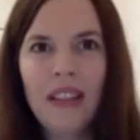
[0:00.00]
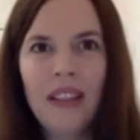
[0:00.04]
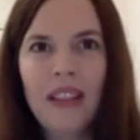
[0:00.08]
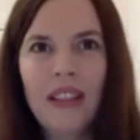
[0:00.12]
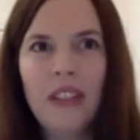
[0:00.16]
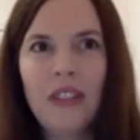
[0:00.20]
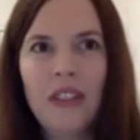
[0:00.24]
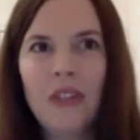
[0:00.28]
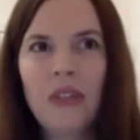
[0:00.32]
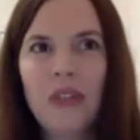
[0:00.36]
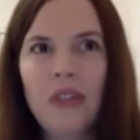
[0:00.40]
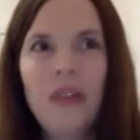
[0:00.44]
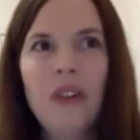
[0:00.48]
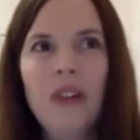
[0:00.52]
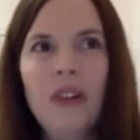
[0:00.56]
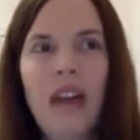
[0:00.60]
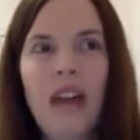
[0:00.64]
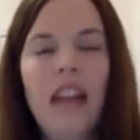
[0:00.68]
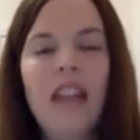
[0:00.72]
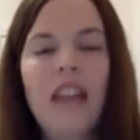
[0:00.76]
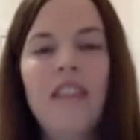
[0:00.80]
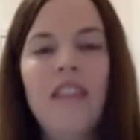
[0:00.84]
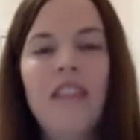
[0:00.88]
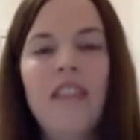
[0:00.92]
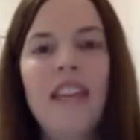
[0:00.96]
the true
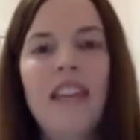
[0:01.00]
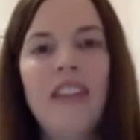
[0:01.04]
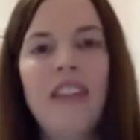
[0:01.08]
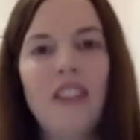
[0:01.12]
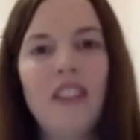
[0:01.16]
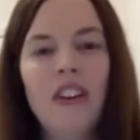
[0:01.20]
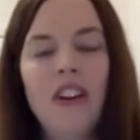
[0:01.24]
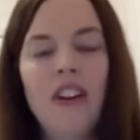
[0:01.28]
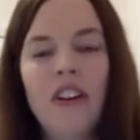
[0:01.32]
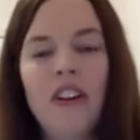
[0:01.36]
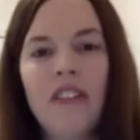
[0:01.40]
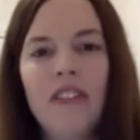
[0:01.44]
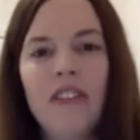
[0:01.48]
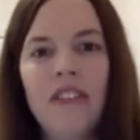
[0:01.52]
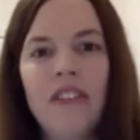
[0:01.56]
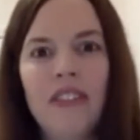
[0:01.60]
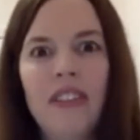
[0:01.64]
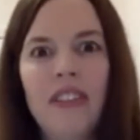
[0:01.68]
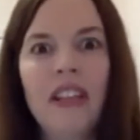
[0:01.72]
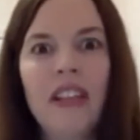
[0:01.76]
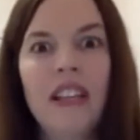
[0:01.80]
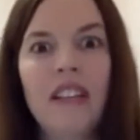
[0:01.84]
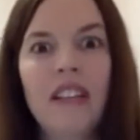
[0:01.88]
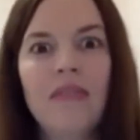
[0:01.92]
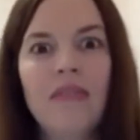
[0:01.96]
elevation of
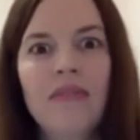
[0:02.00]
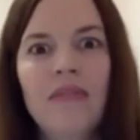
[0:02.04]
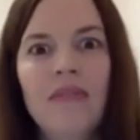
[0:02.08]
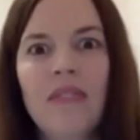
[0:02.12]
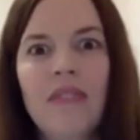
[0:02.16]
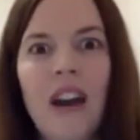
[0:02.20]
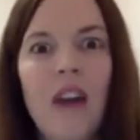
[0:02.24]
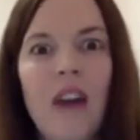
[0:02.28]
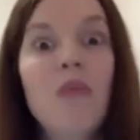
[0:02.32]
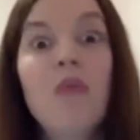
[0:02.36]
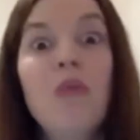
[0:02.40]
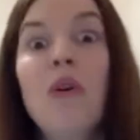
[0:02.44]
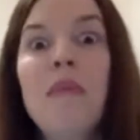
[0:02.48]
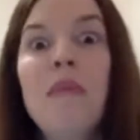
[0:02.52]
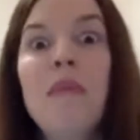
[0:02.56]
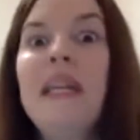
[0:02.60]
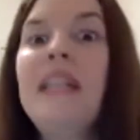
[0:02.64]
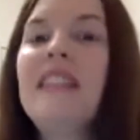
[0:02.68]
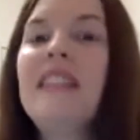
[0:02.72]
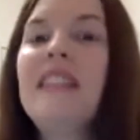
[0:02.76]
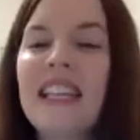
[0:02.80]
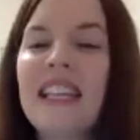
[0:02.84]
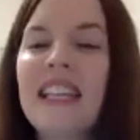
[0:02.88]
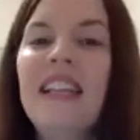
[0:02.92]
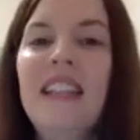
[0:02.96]
a
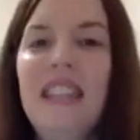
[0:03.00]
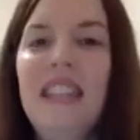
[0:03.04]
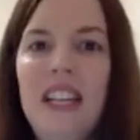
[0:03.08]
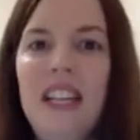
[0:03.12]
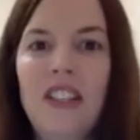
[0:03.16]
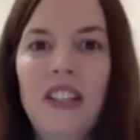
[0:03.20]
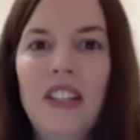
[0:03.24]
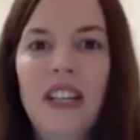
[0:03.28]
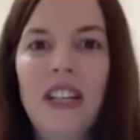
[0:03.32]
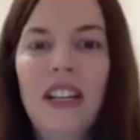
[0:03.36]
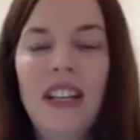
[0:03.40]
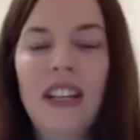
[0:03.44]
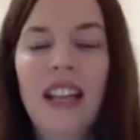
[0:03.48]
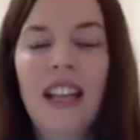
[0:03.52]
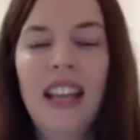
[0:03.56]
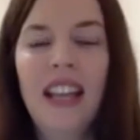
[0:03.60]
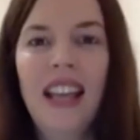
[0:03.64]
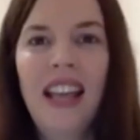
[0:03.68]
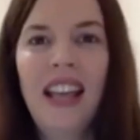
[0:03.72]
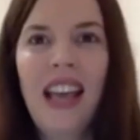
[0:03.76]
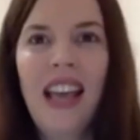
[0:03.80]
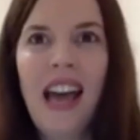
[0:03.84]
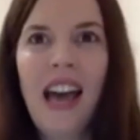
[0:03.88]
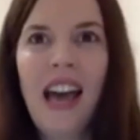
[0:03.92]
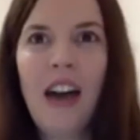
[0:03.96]
woman's condition,
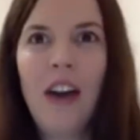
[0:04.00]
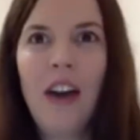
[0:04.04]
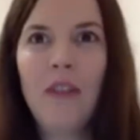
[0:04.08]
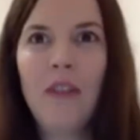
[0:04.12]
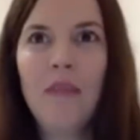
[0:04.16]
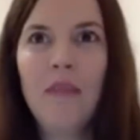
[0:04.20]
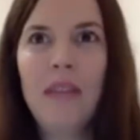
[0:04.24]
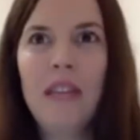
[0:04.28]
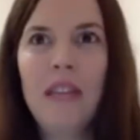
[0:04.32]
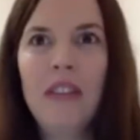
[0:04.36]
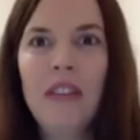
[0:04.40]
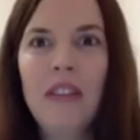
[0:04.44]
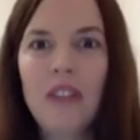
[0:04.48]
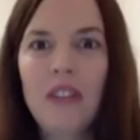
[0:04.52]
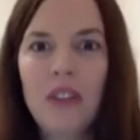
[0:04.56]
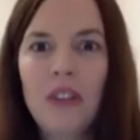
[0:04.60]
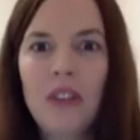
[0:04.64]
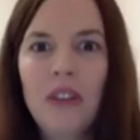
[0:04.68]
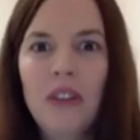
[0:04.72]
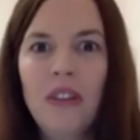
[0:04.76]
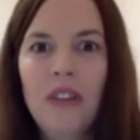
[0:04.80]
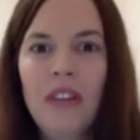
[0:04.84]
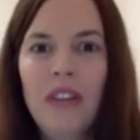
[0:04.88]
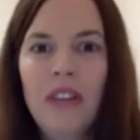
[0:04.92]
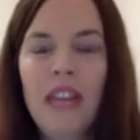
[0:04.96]
is
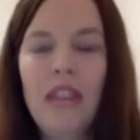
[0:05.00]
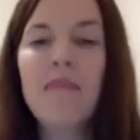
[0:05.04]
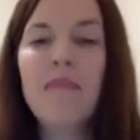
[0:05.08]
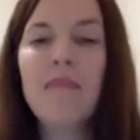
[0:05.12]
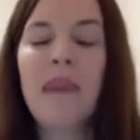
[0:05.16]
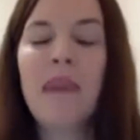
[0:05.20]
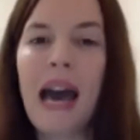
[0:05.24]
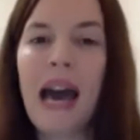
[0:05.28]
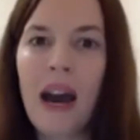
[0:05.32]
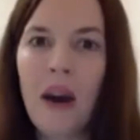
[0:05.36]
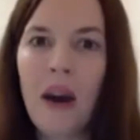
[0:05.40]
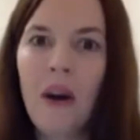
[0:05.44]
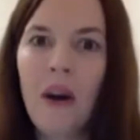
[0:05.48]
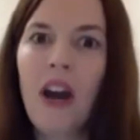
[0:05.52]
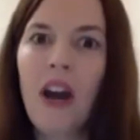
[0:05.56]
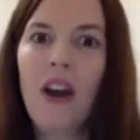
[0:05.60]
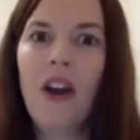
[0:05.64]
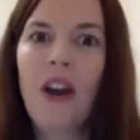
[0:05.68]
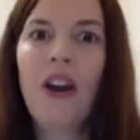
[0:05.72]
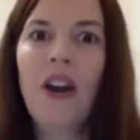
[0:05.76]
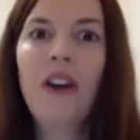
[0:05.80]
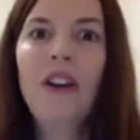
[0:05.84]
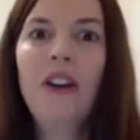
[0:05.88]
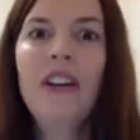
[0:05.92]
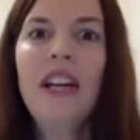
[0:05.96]
to empower
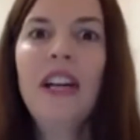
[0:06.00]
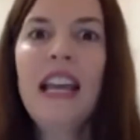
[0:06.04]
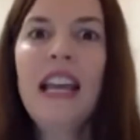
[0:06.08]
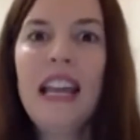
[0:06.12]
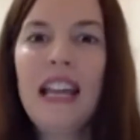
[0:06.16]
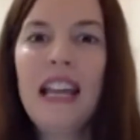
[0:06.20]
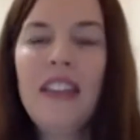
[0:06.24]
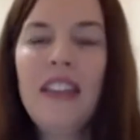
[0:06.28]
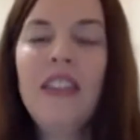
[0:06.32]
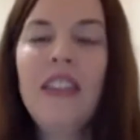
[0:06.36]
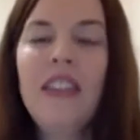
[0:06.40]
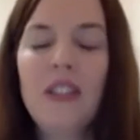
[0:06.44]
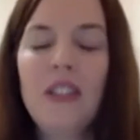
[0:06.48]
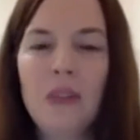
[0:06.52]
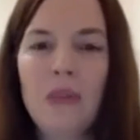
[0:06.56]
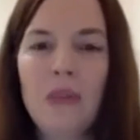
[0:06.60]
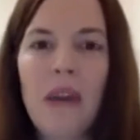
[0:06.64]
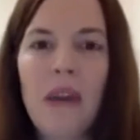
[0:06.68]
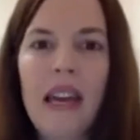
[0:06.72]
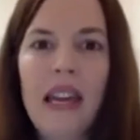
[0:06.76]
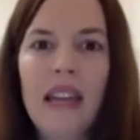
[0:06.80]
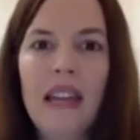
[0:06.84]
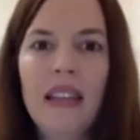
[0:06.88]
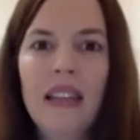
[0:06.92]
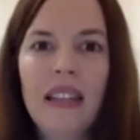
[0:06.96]
her in this
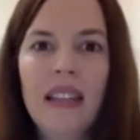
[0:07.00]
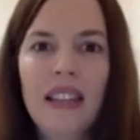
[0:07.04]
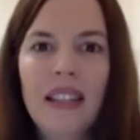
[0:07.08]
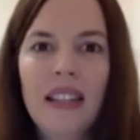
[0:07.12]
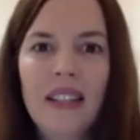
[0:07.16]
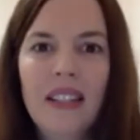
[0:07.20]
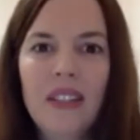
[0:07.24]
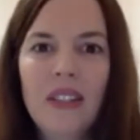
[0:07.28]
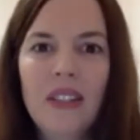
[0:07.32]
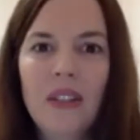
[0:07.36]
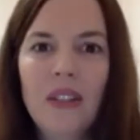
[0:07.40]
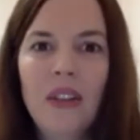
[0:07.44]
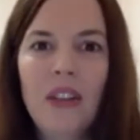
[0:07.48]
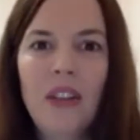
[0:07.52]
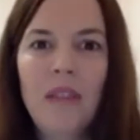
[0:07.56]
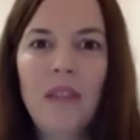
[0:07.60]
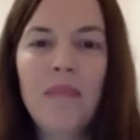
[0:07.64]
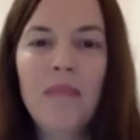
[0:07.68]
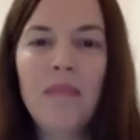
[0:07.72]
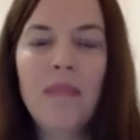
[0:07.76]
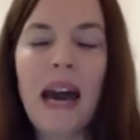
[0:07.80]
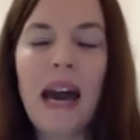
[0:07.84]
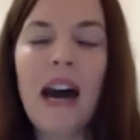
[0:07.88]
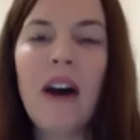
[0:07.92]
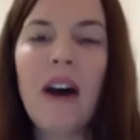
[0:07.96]
way, to
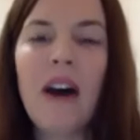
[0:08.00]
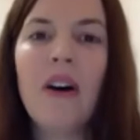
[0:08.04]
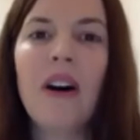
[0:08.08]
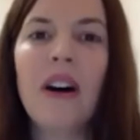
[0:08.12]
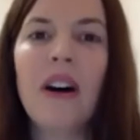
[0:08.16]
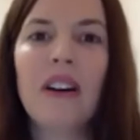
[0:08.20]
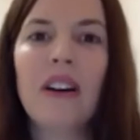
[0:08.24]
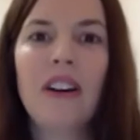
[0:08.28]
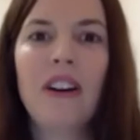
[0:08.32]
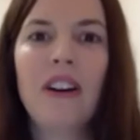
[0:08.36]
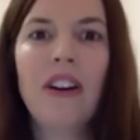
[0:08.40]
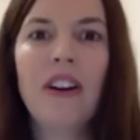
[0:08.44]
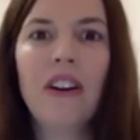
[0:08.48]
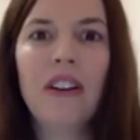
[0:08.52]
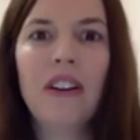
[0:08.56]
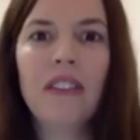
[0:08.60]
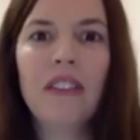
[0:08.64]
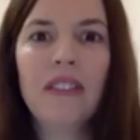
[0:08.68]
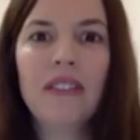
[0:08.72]
empower her